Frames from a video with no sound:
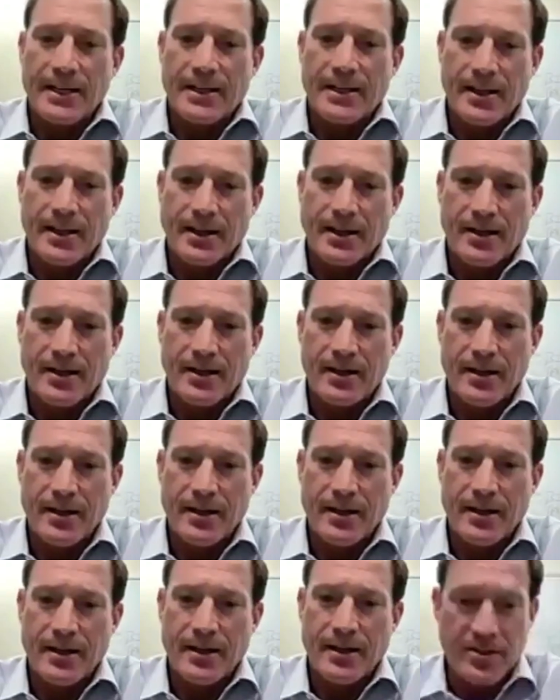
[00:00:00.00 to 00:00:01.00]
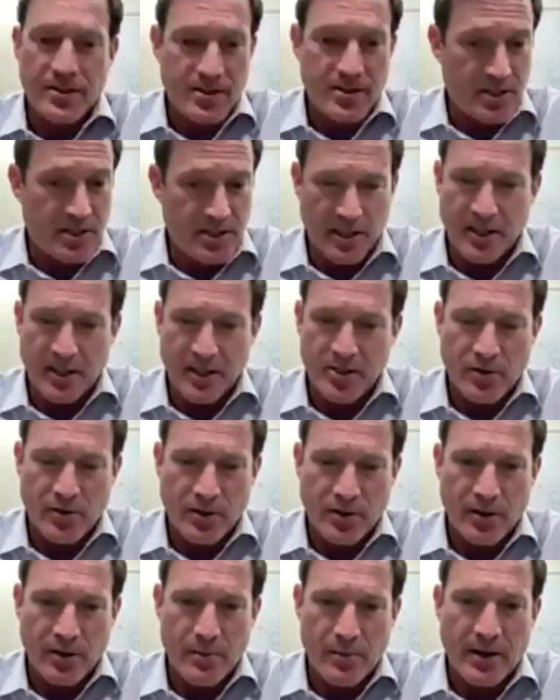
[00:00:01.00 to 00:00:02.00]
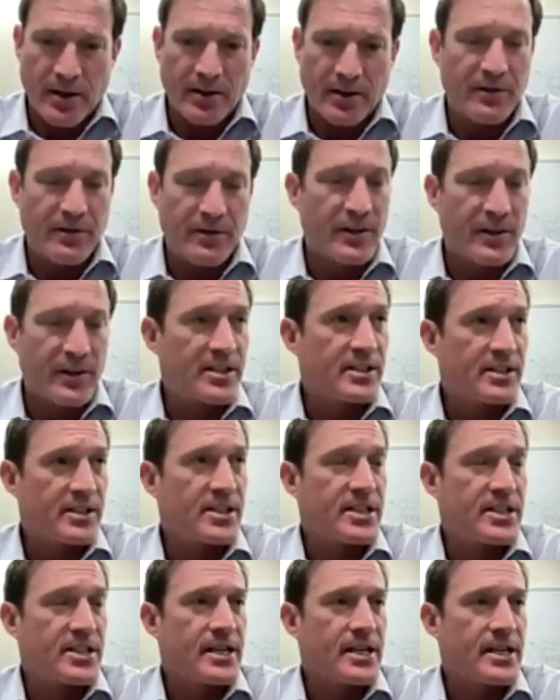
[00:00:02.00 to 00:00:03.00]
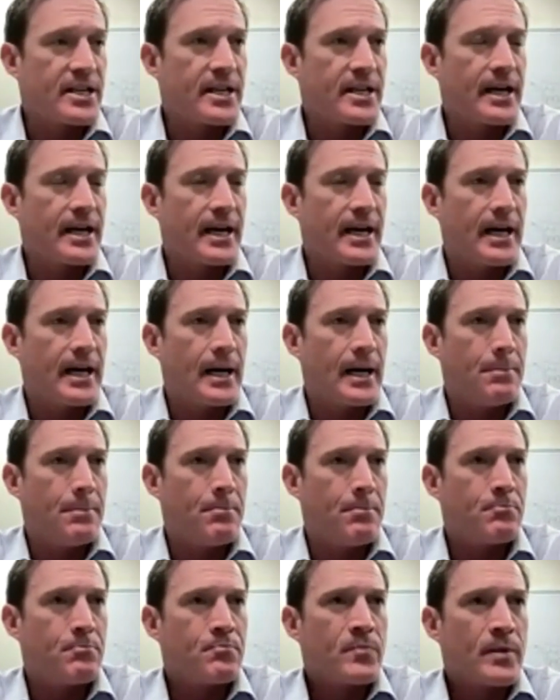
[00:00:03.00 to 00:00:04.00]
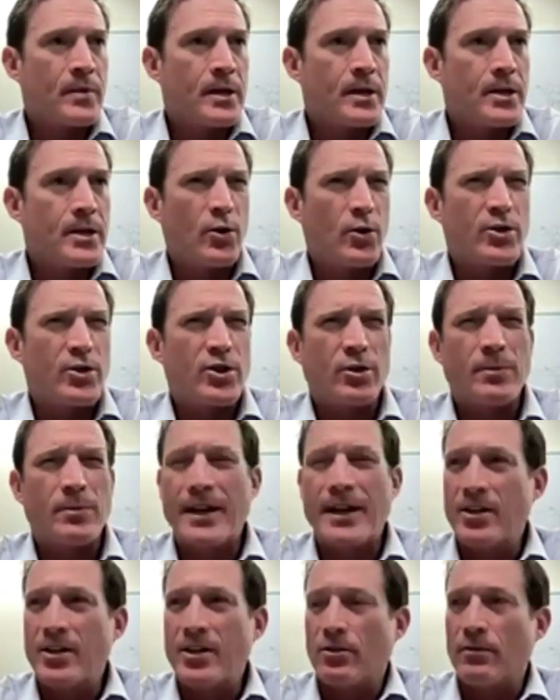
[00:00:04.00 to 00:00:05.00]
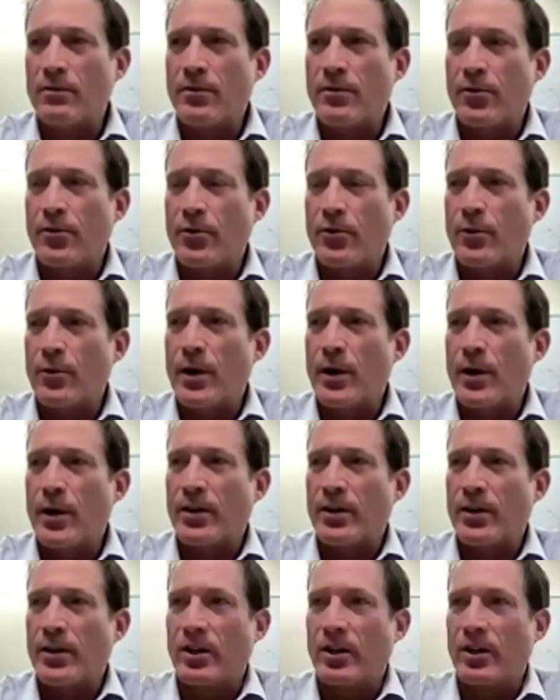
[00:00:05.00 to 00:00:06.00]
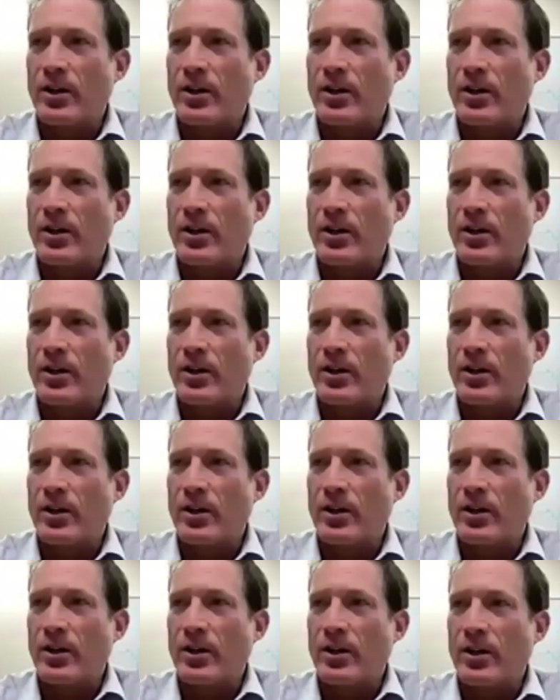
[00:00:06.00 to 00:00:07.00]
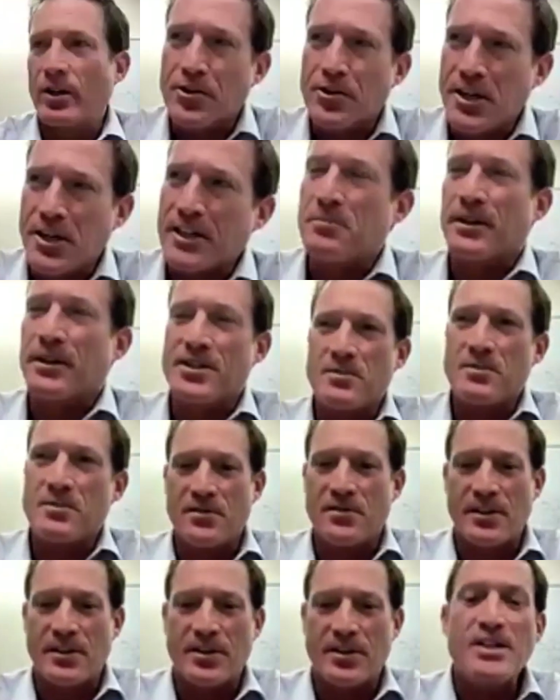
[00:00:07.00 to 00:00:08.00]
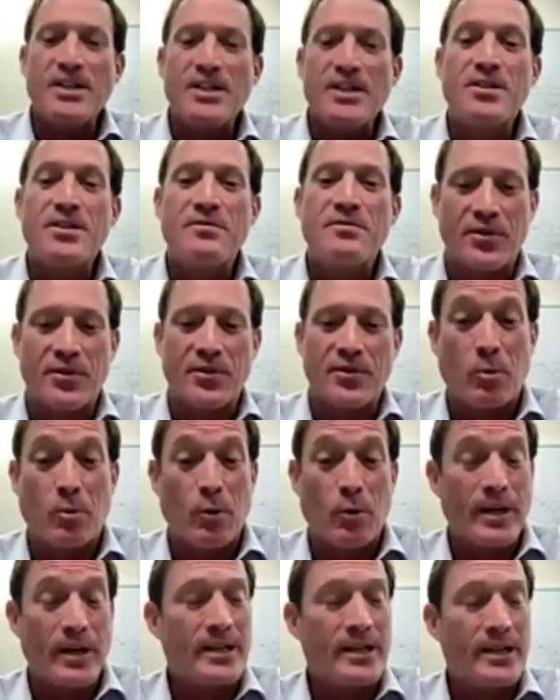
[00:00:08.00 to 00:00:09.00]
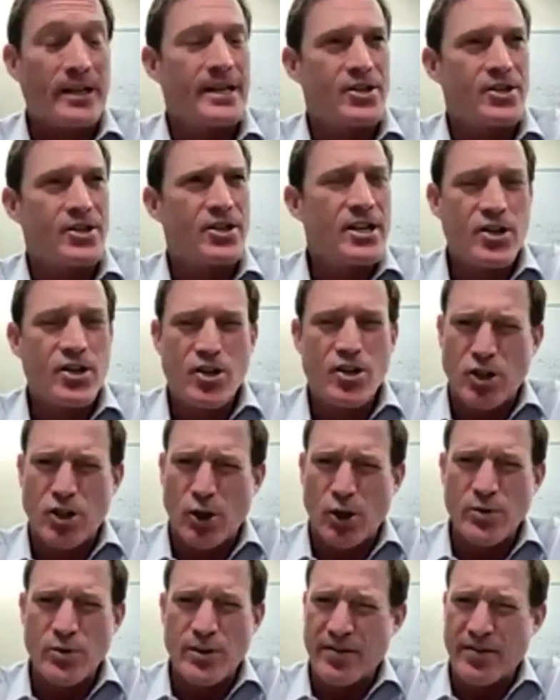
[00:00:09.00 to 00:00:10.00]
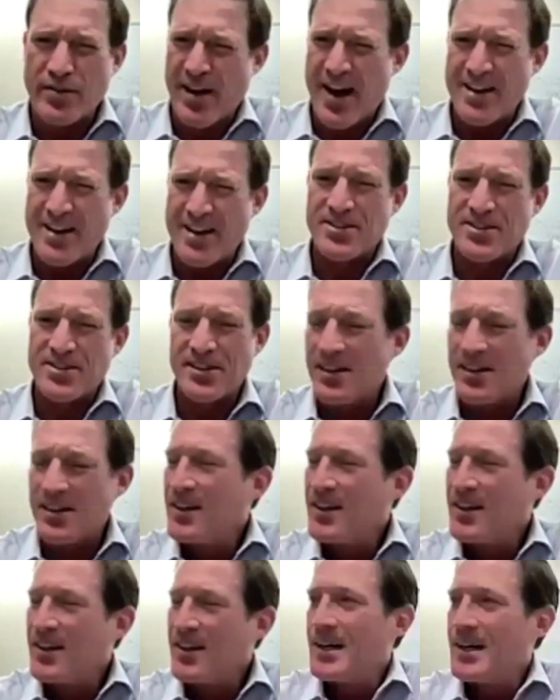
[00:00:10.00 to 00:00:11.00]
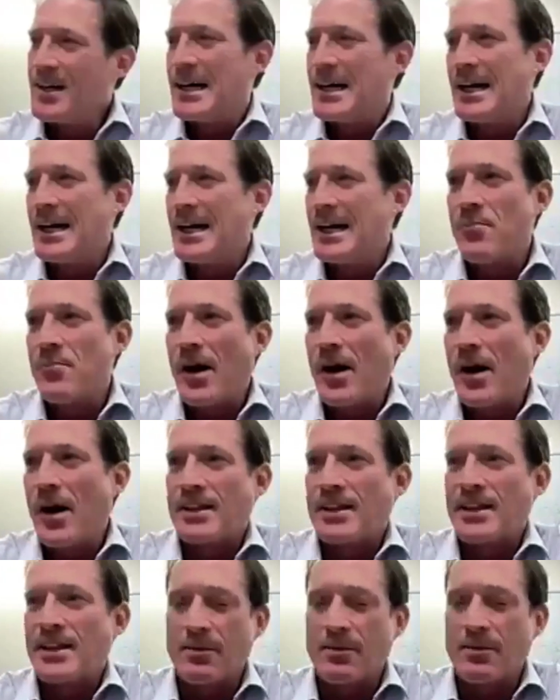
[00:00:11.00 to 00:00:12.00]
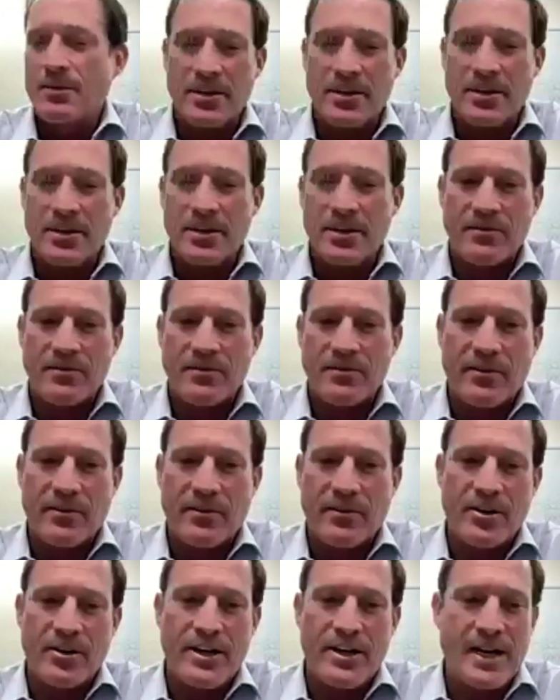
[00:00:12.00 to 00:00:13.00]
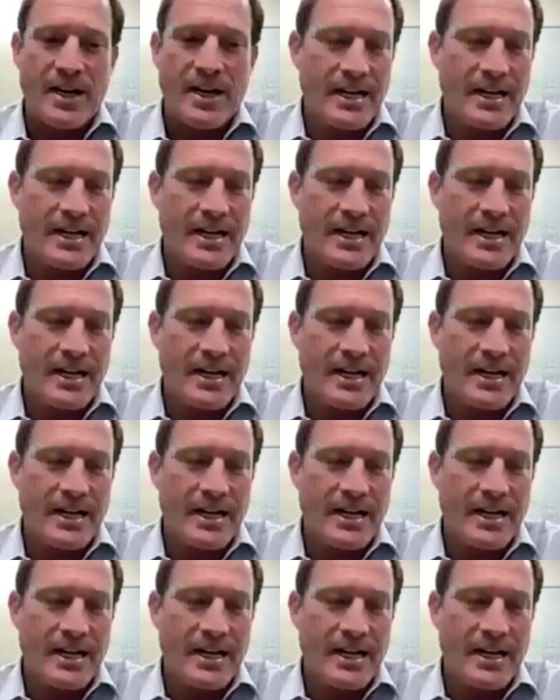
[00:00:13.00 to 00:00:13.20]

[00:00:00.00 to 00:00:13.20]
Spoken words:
think just thinking strictly about efficiency, a term that I hear thrown around a lot, and I don't quite understand it, but it seems to fit in for this point, is slow to fast. I think being very